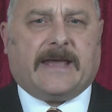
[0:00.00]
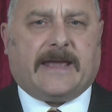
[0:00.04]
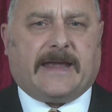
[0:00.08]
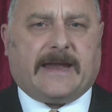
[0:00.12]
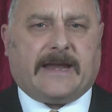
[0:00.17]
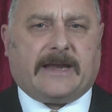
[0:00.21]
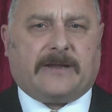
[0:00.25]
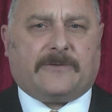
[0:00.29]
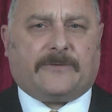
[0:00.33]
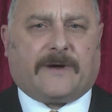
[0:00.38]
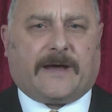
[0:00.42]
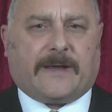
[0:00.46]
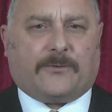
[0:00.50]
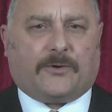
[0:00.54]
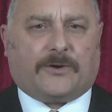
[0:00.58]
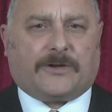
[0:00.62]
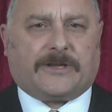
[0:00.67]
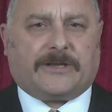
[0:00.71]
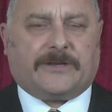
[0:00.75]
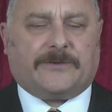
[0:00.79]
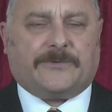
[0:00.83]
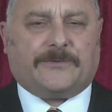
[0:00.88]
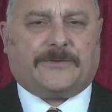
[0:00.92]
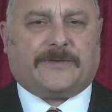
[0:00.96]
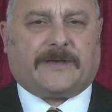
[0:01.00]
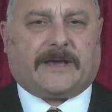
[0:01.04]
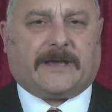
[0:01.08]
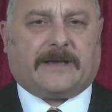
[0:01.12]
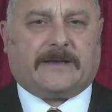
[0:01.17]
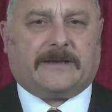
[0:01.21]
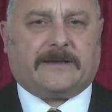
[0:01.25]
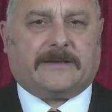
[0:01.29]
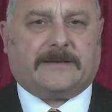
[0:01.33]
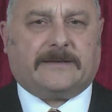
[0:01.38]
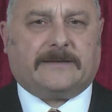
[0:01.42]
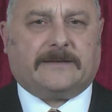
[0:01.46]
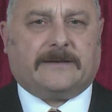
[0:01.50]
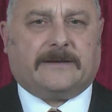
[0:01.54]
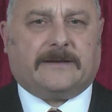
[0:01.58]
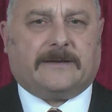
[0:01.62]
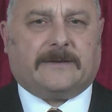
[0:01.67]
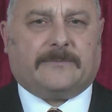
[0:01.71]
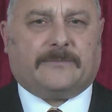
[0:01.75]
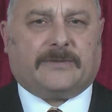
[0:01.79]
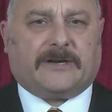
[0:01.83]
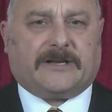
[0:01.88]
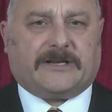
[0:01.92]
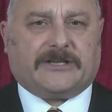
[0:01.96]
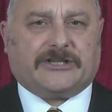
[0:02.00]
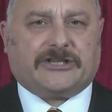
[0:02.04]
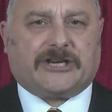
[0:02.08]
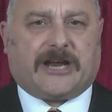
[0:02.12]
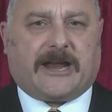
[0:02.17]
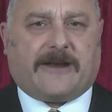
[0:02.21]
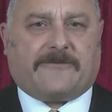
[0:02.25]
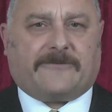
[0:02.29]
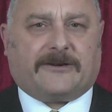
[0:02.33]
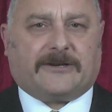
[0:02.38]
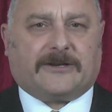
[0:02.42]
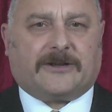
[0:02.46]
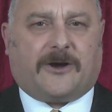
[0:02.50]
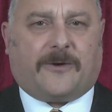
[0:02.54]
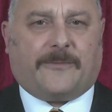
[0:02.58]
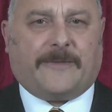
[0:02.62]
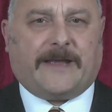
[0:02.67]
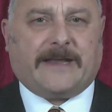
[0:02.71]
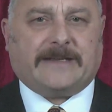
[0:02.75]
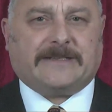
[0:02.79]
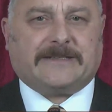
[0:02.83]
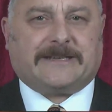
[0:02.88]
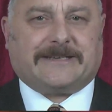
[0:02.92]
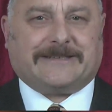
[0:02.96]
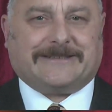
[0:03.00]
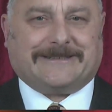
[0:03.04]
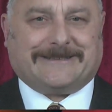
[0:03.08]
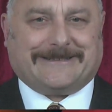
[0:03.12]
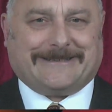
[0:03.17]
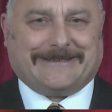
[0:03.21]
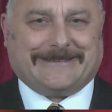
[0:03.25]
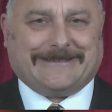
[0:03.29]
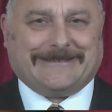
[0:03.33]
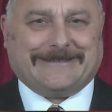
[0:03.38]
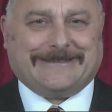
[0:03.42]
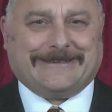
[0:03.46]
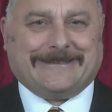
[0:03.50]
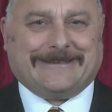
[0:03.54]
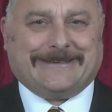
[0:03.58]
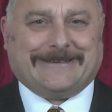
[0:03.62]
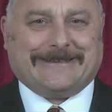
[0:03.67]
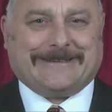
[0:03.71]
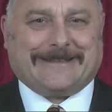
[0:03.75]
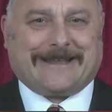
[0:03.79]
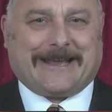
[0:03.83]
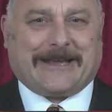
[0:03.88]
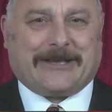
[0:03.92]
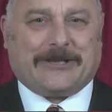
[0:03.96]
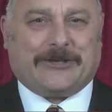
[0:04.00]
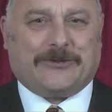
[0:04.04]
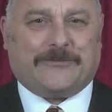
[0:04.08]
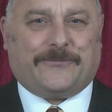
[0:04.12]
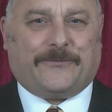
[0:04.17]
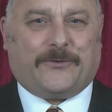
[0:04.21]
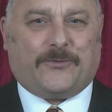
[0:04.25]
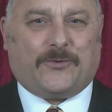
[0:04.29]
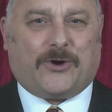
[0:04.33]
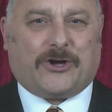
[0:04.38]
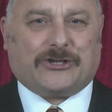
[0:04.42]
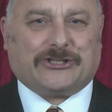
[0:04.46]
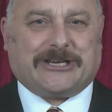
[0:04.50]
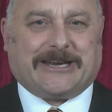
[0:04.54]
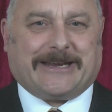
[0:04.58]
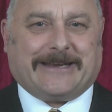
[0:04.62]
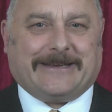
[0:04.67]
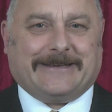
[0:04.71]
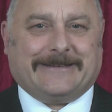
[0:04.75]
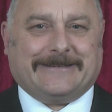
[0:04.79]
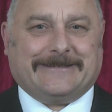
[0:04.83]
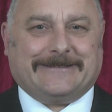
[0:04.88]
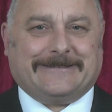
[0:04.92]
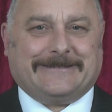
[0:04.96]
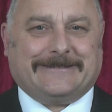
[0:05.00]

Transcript: Anyway, what do you think? Please share and comment and thank you for watching.